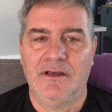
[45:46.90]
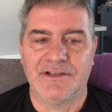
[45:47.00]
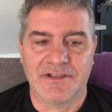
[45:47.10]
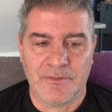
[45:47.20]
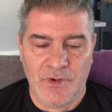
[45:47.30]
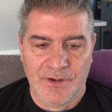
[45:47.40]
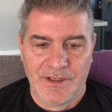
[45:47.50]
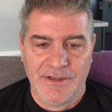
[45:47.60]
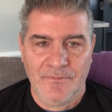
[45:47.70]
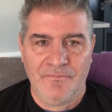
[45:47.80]
as a
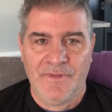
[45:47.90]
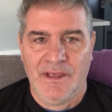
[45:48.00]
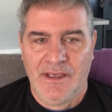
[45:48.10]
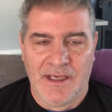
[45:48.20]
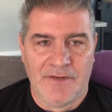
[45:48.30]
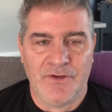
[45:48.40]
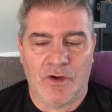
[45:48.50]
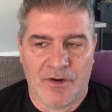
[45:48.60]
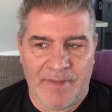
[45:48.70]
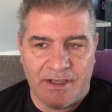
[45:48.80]
community. And if you
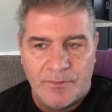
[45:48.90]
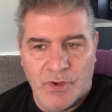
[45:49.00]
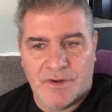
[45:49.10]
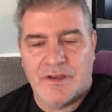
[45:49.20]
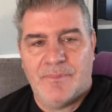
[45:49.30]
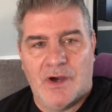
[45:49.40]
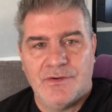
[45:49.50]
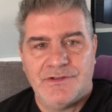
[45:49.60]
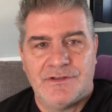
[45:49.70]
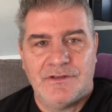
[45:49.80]
go to my community
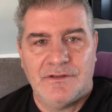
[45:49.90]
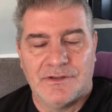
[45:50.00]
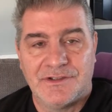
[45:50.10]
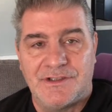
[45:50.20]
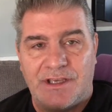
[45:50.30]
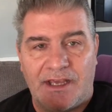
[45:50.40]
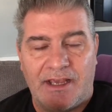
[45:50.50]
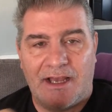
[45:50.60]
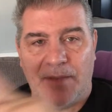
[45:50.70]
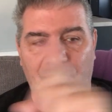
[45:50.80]
posts, you'll
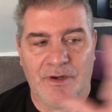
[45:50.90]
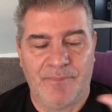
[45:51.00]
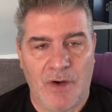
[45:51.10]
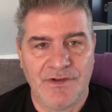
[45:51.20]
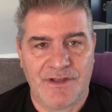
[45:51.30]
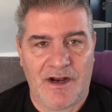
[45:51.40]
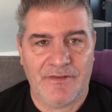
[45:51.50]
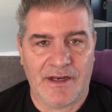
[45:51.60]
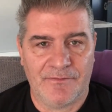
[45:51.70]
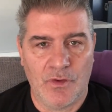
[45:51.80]
see I put a post there
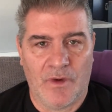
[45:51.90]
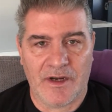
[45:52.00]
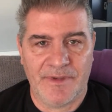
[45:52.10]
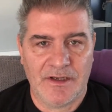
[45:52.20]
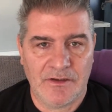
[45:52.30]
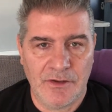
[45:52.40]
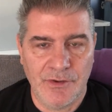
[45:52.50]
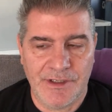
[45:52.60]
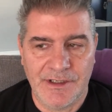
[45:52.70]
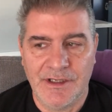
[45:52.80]
that if you want to be
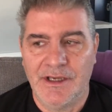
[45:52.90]
included